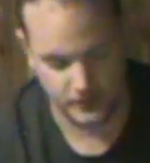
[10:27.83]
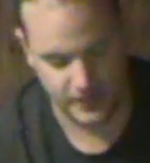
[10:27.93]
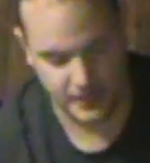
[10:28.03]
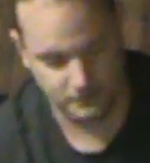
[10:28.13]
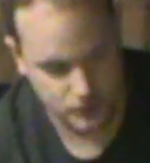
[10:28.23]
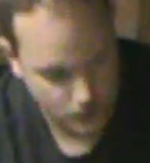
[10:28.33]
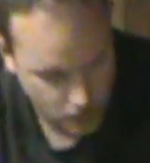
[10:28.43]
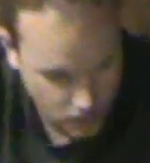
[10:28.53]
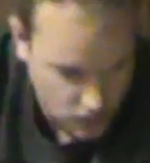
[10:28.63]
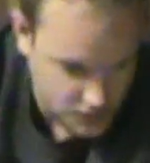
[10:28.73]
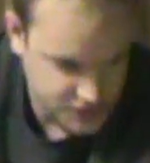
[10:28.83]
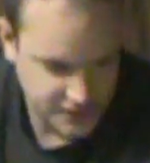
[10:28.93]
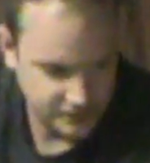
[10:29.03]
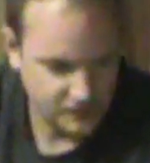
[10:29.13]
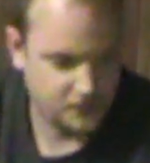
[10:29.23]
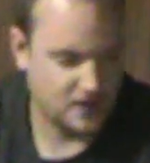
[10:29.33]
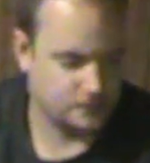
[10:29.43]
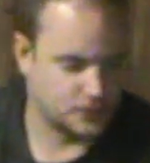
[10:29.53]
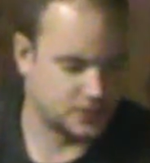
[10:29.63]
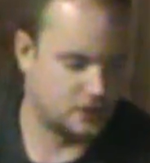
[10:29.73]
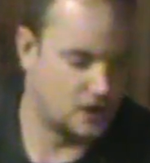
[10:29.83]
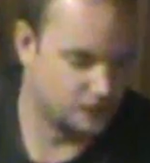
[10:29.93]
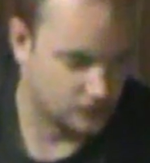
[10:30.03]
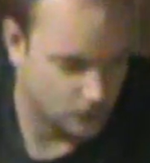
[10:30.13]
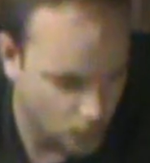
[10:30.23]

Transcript: games are 75% off or